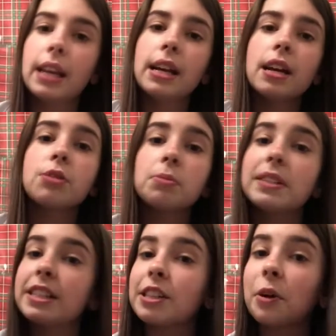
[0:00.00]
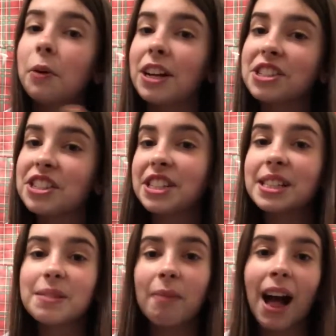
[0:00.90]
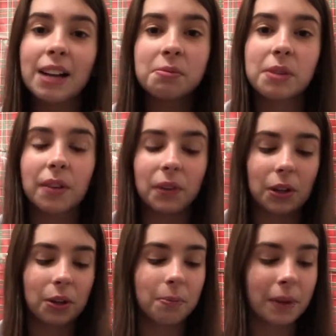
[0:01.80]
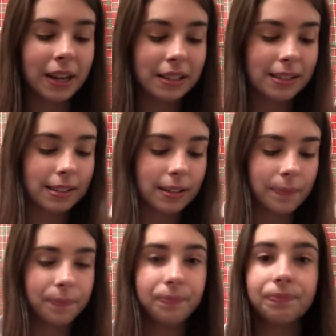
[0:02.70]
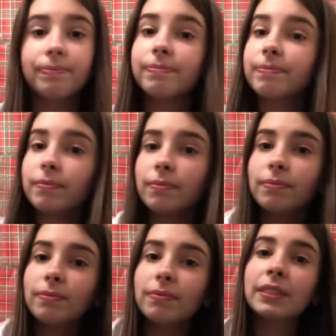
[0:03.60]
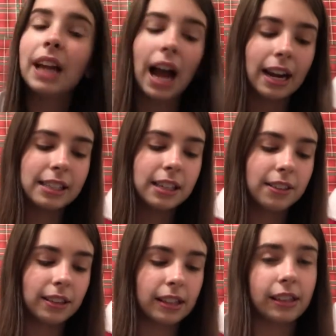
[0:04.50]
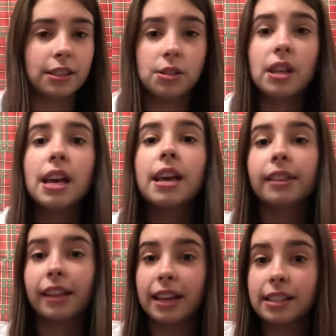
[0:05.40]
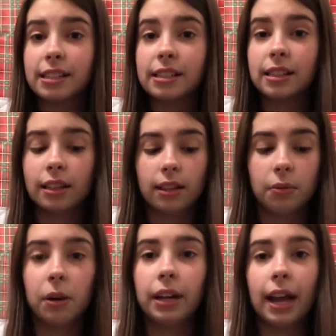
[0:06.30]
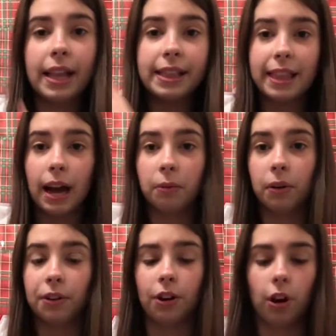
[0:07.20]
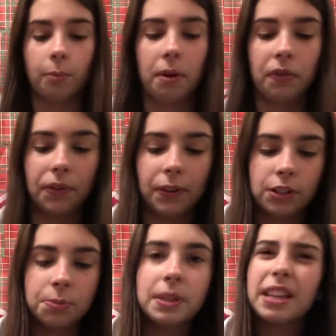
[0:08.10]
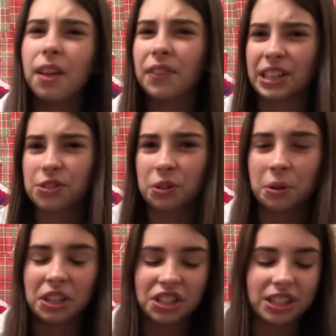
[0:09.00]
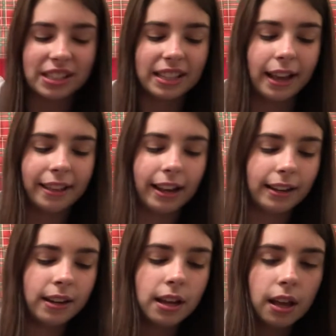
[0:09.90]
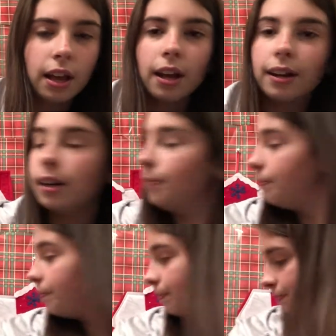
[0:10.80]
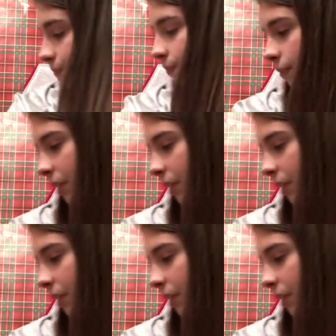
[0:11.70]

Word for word: This one is the questions box. We'll give it a good mix. I honestly think that this one and that one are my favorites, just because I love answering questions and then the